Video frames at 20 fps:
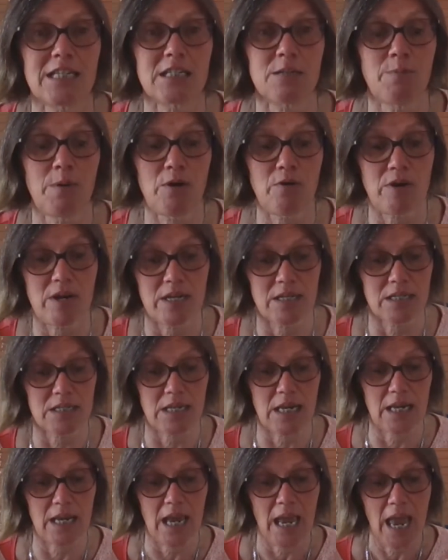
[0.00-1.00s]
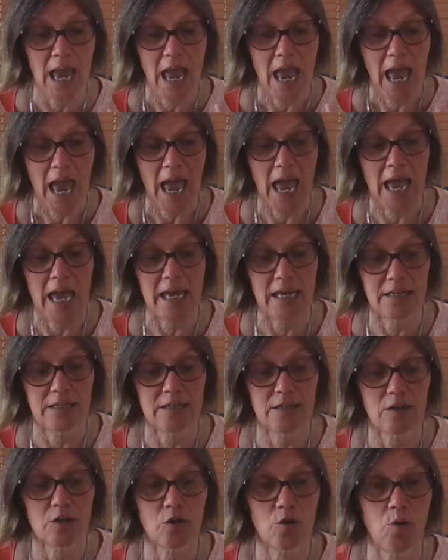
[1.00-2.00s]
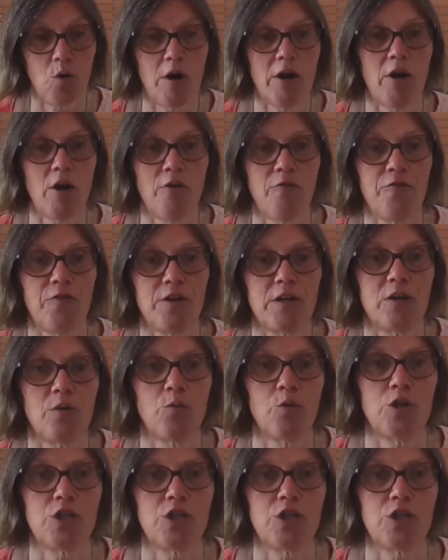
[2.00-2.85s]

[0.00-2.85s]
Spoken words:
experiencing, and quite often